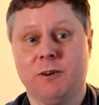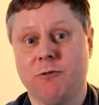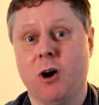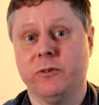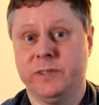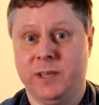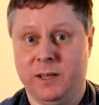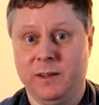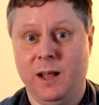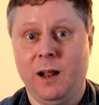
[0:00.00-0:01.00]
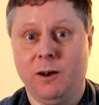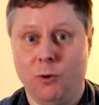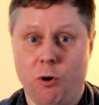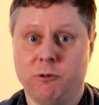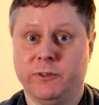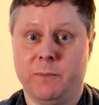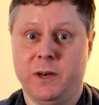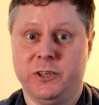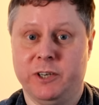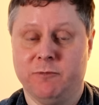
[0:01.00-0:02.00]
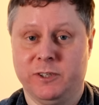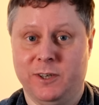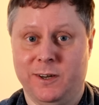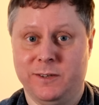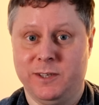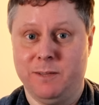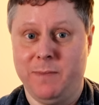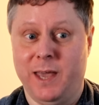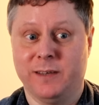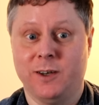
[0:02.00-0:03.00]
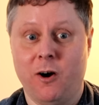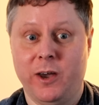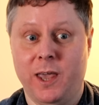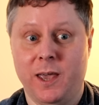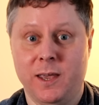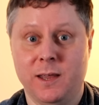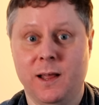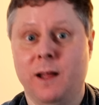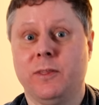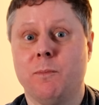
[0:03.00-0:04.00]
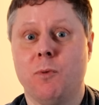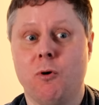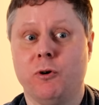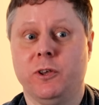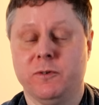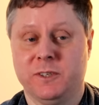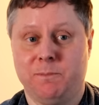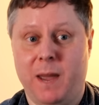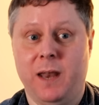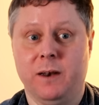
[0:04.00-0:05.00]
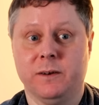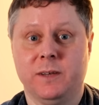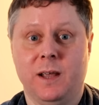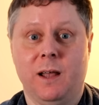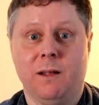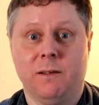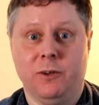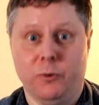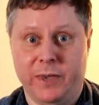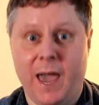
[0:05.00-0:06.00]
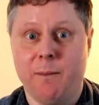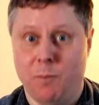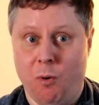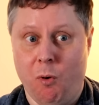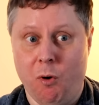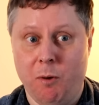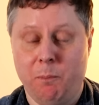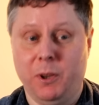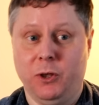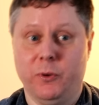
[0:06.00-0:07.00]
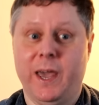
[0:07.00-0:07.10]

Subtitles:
Granted, law of diminishing returns in the mix, i.e. the more you spend you get more, but you